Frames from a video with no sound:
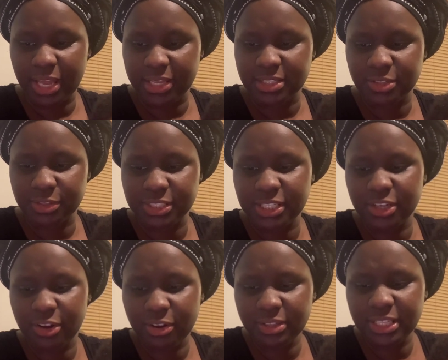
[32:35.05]
So she
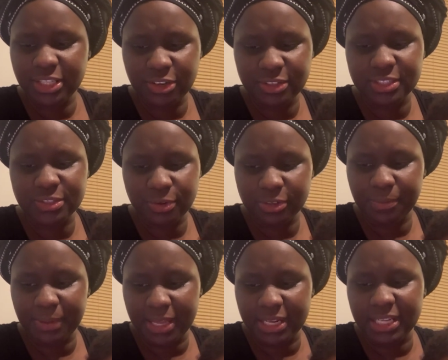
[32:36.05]
currently nurses on
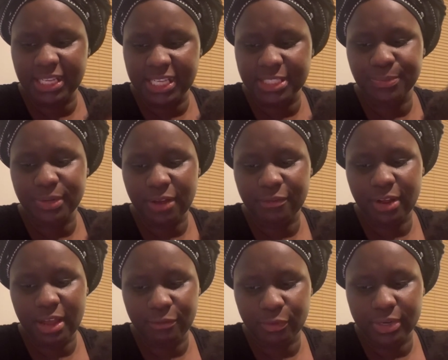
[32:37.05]
demand and eats whatever
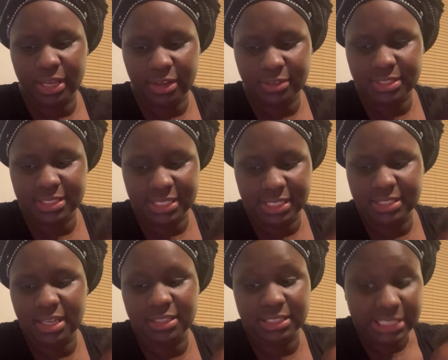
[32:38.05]
everyone else eats,
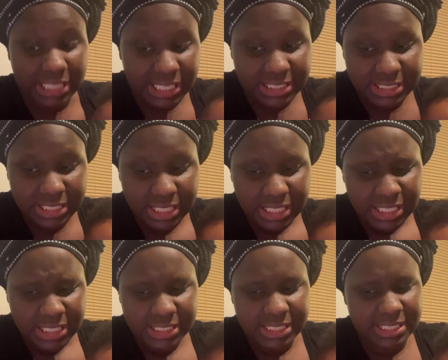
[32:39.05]
unless
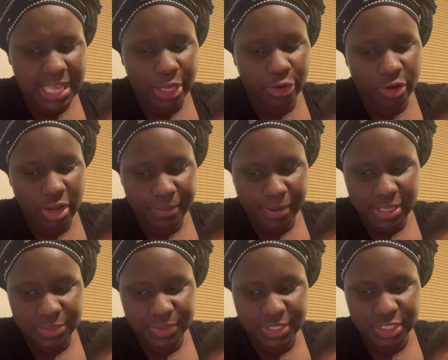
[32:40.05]
she's at
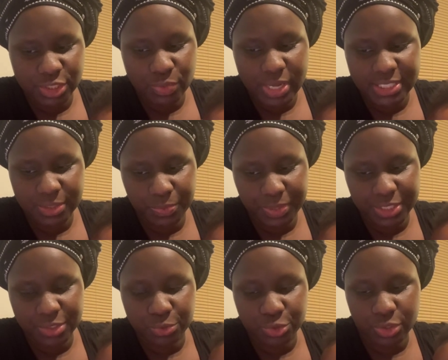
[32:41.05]
grandma's, which is twice a week.
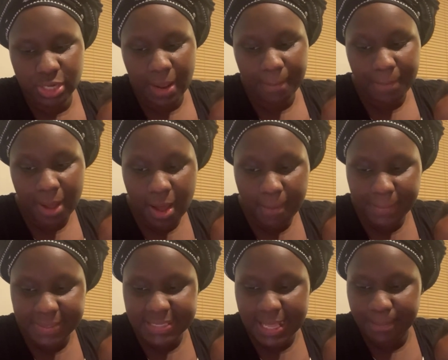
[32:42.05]
So should I
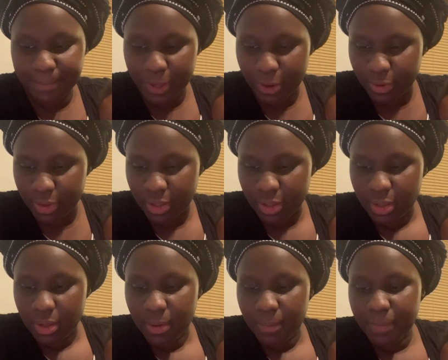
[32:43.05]
send milk,
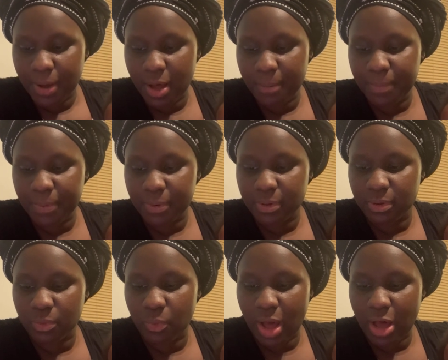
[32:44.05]
pump
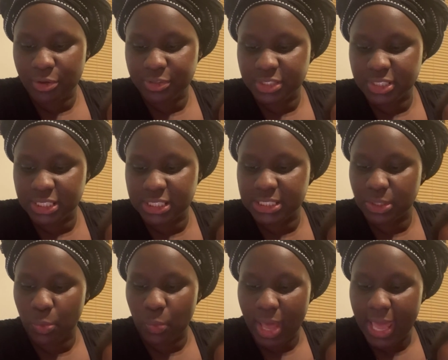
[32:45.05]
while she's
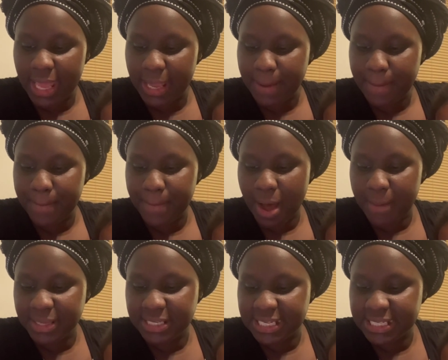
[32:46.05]
away?
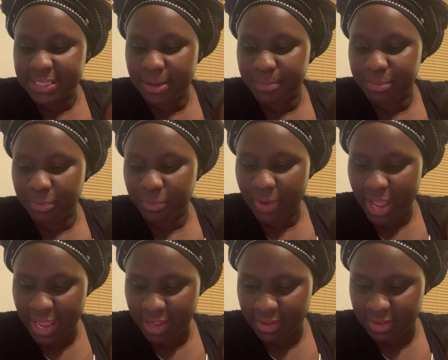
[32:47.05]
Mama needs a
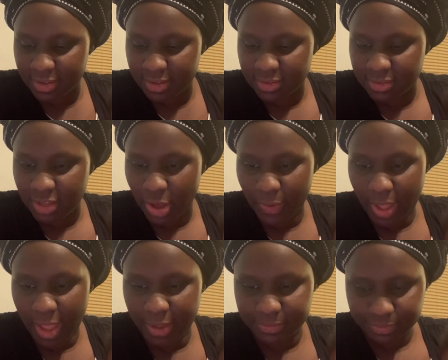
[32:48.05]
break. Okay.